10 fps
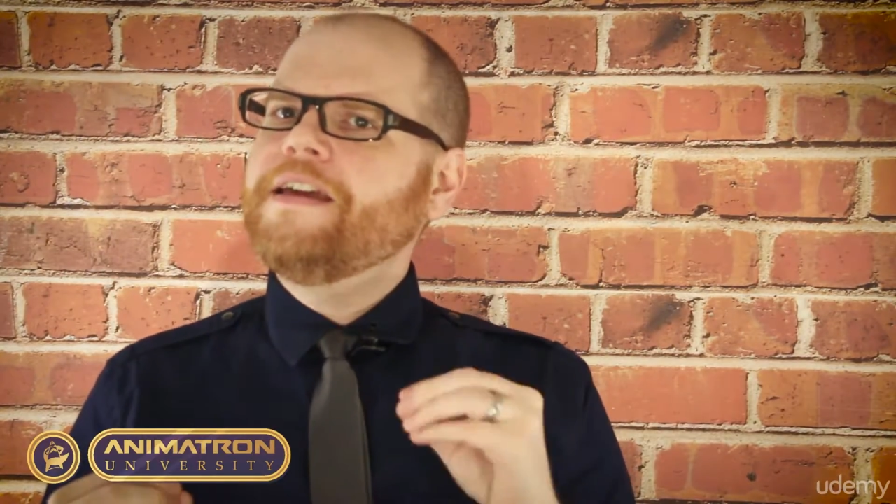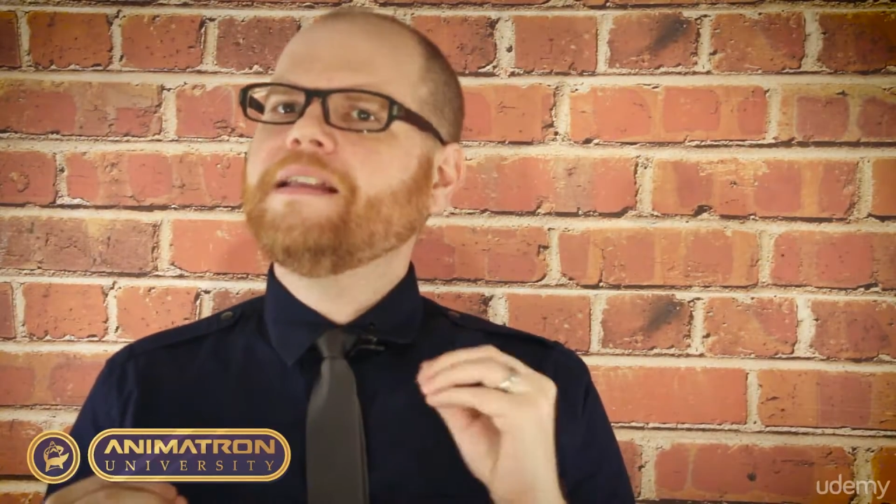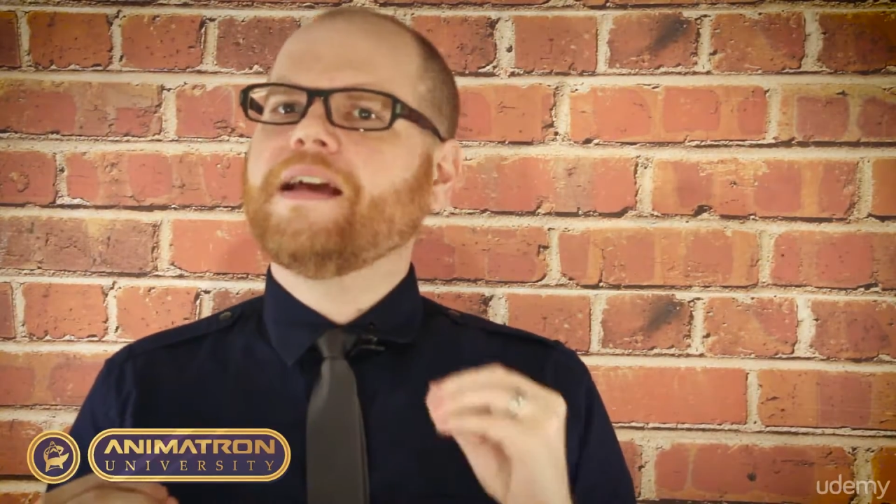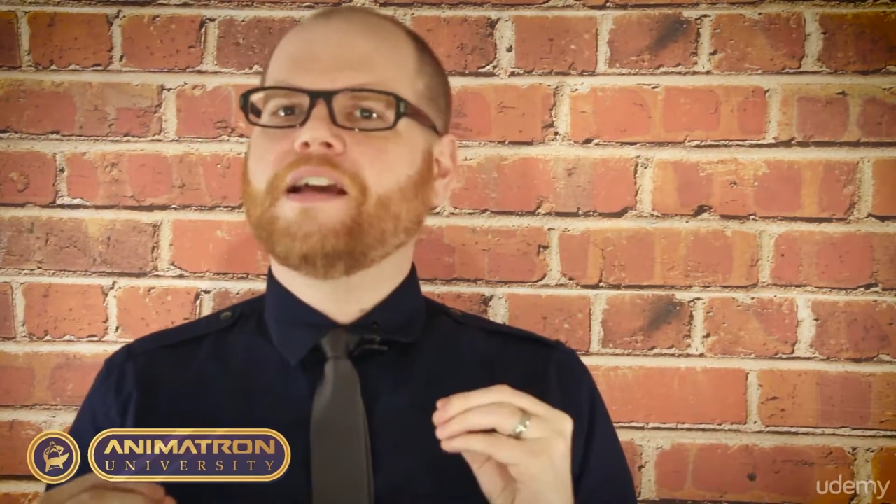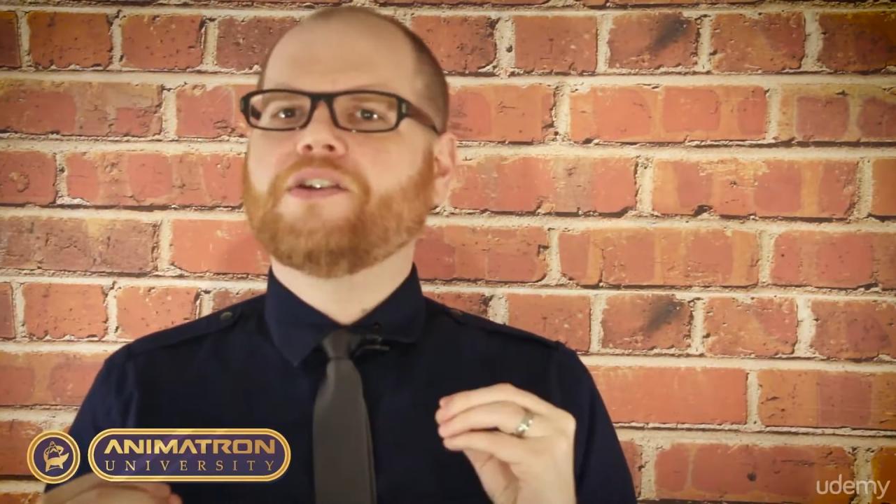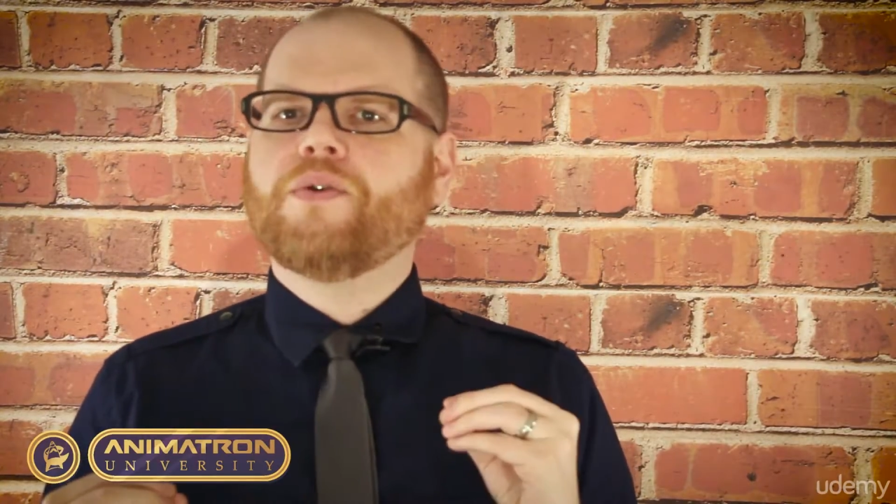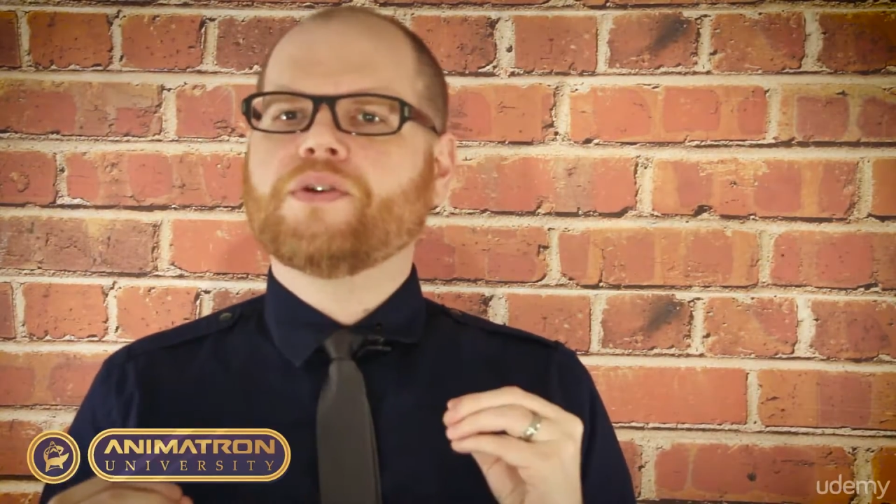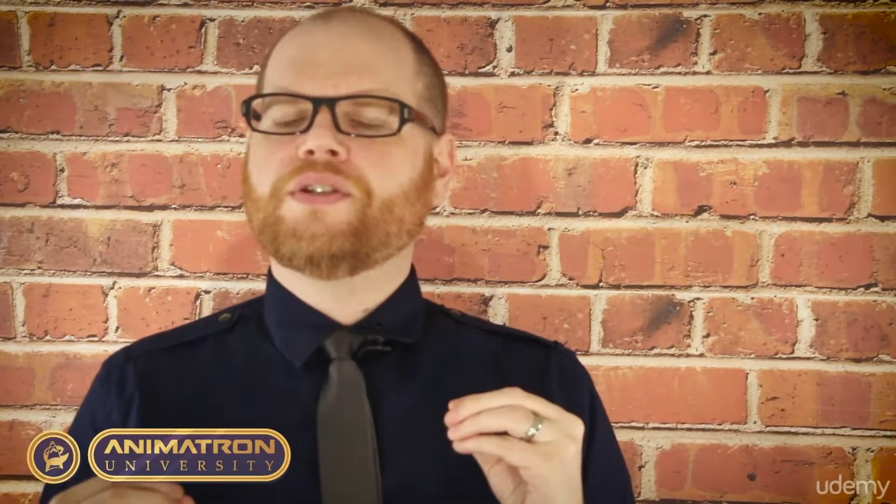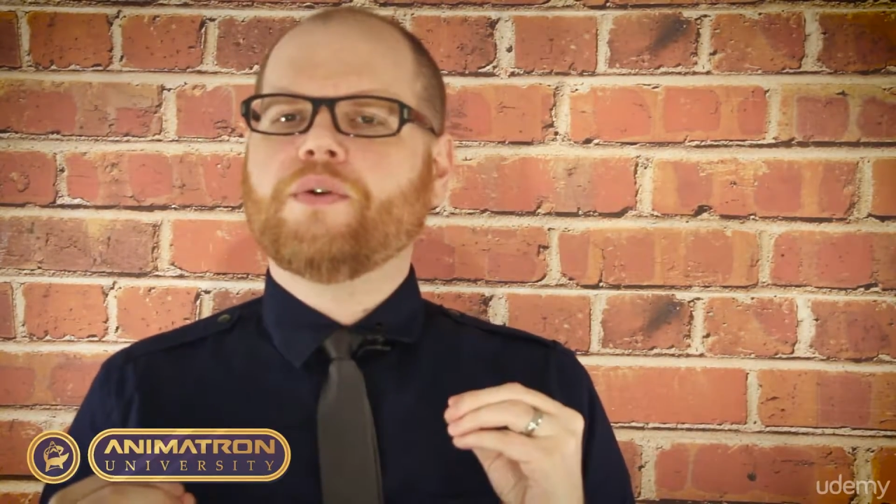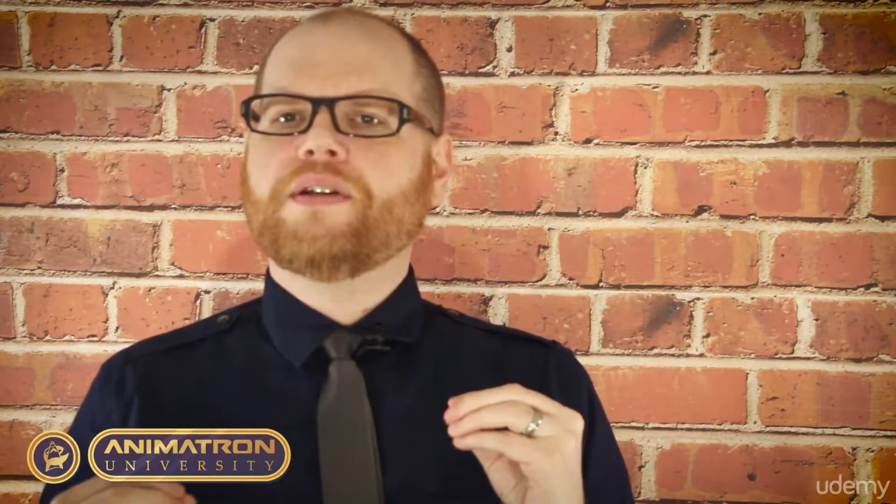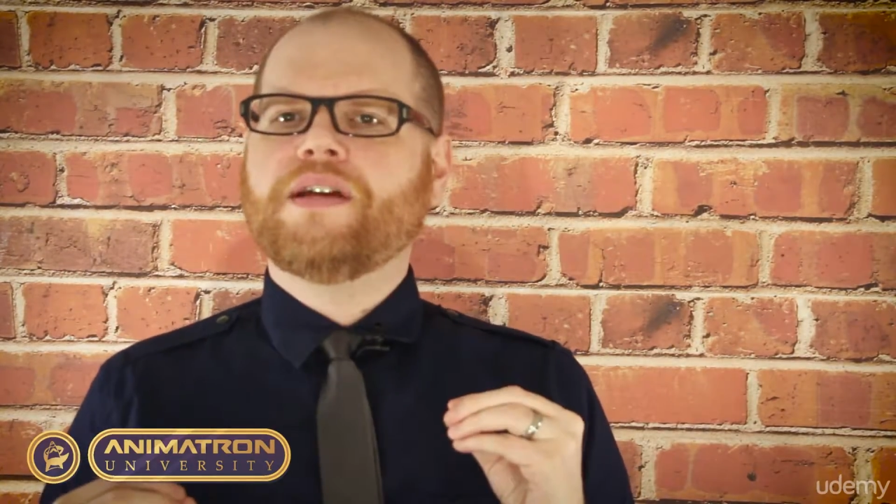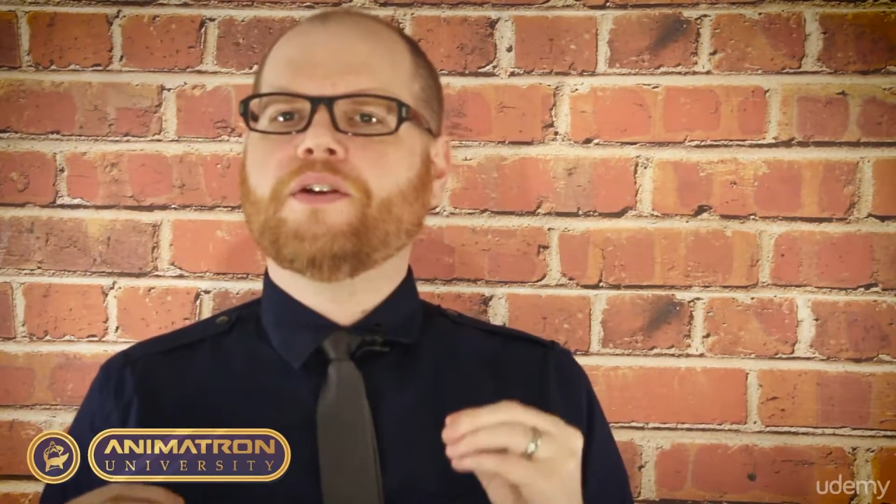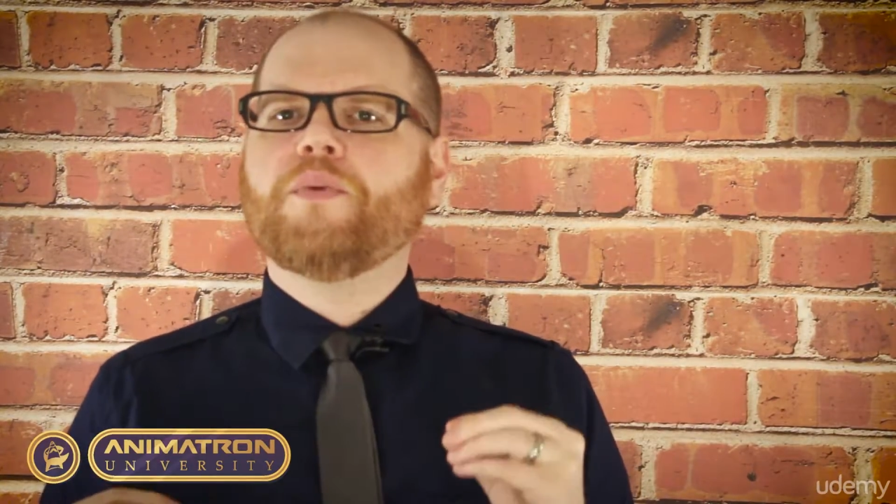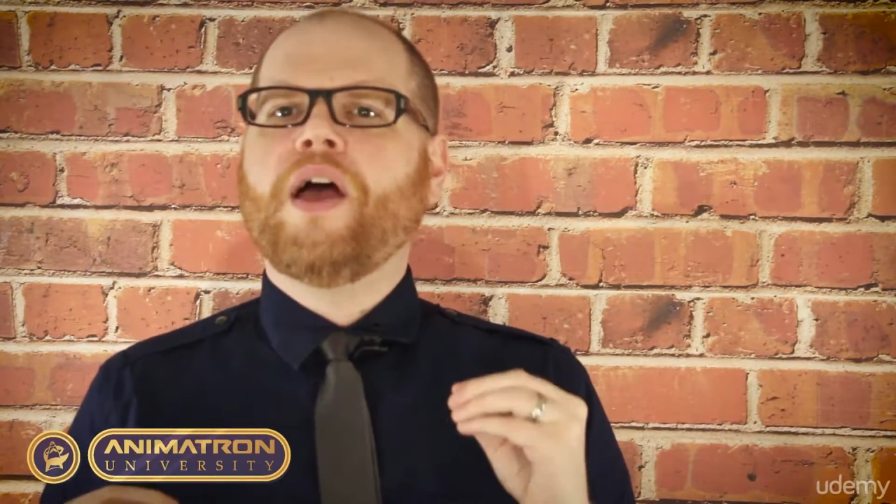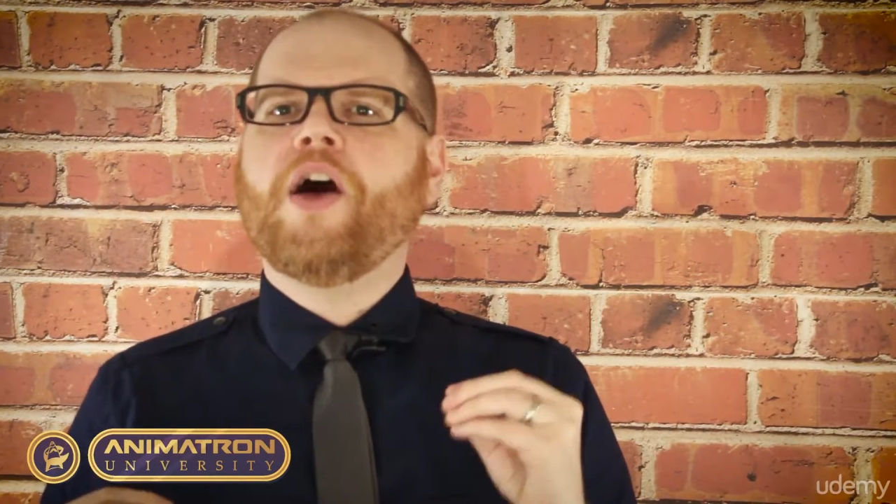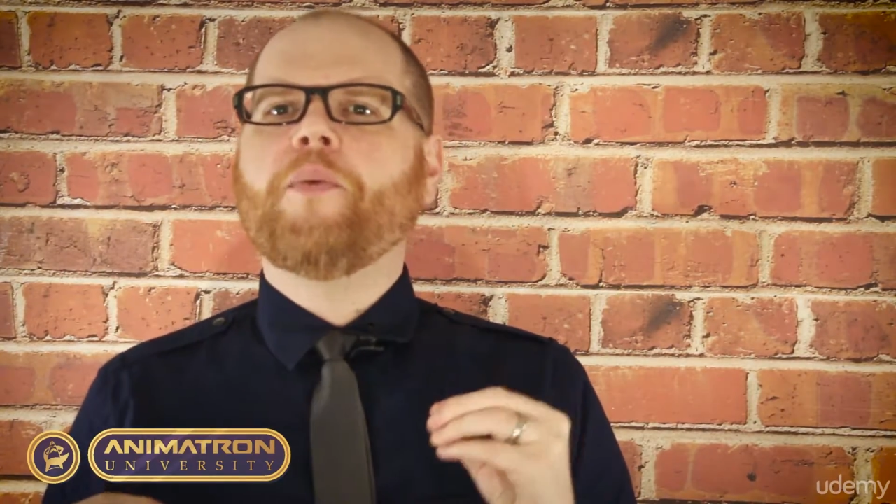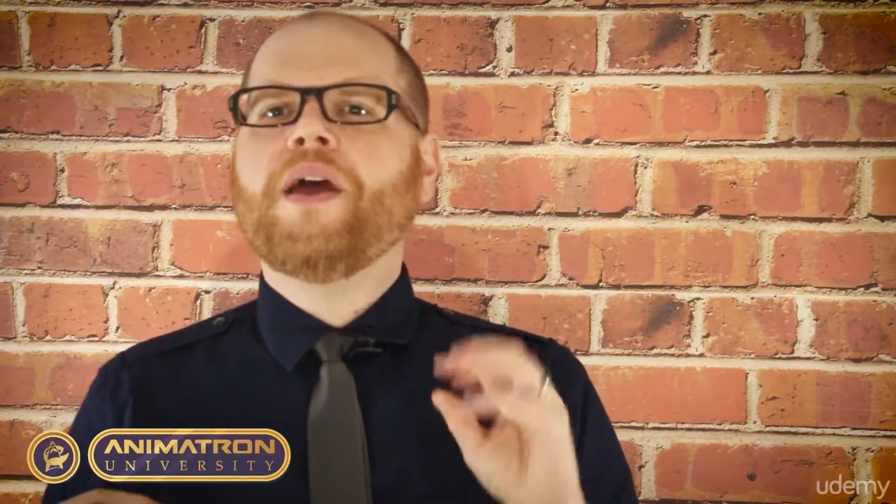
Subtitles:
Thinking like a storyteller will